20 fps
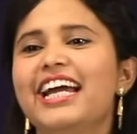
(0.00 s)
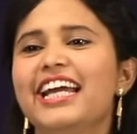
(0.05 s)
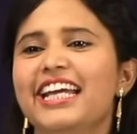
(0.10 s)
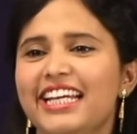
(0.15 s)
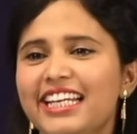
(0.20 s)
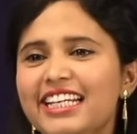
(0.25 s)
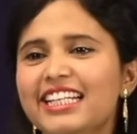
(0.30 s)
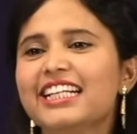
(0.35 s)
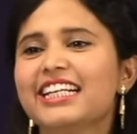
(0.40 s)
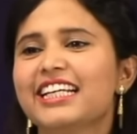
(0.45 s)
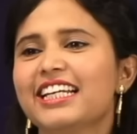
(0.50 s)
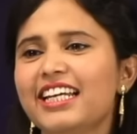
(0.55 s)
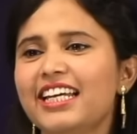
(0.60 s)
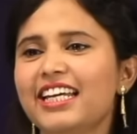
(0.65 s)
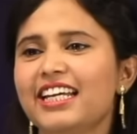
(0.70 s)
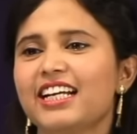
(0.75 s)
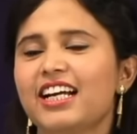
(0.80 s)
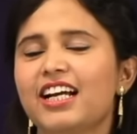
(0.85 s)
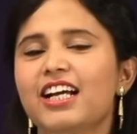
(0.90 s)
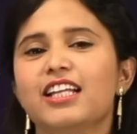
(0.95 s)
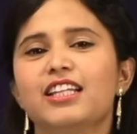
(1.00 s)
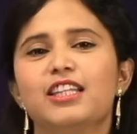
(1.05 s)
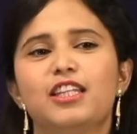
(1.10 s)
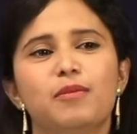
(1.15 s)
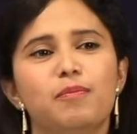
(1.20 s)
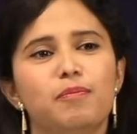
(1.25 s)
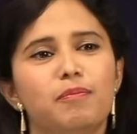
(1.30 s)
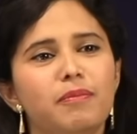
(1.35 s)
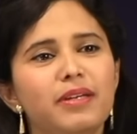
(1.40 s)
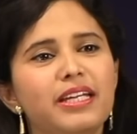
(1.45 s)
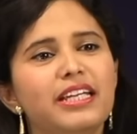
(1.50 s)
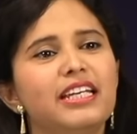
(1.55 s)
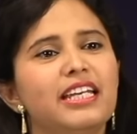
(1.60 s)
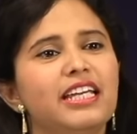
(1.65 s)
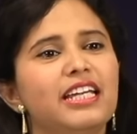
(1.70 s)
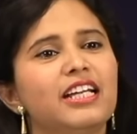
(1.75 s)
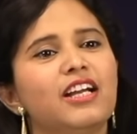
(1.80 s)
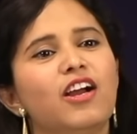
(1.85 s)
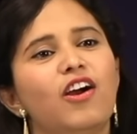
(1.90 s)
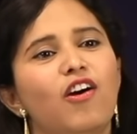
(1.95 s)
In Greek, the
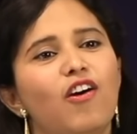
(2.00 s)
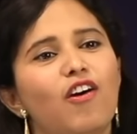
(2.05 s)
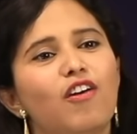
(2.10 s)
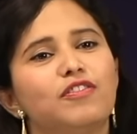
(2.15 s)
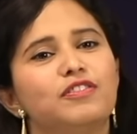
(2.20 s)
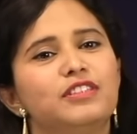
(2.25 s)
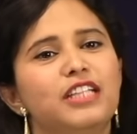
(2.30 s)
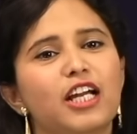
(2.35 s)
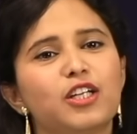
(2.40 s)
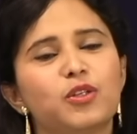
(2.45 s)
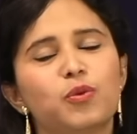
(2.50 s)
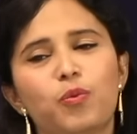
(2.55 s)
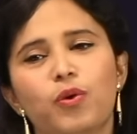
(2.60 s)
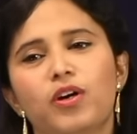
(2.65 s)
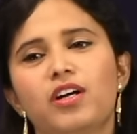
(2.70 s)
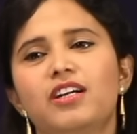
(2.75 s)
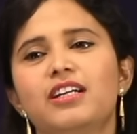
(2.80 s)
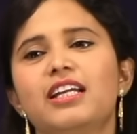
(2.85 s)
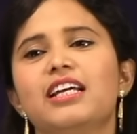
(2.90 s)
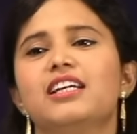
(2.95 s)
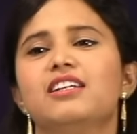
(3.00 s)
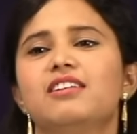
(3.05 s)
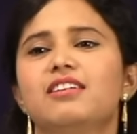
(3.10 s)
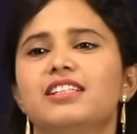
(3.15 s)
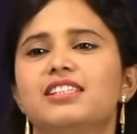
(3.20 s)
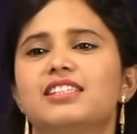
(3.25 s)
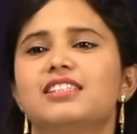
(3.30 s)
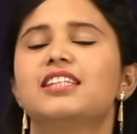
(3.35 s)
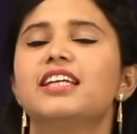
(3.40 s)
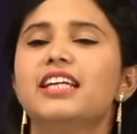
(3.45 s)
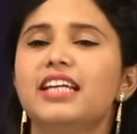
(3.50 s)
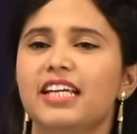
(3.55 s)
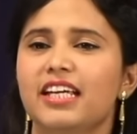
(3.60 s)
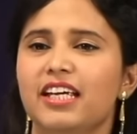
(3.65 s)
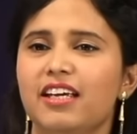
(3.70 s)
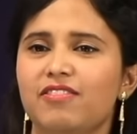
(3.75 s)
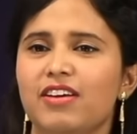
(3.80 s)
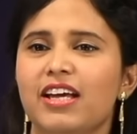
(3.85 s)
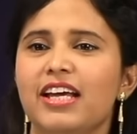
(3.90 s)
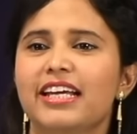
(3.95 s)
meaning of that word
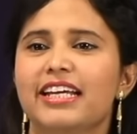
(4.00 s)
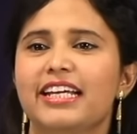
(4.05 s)
receive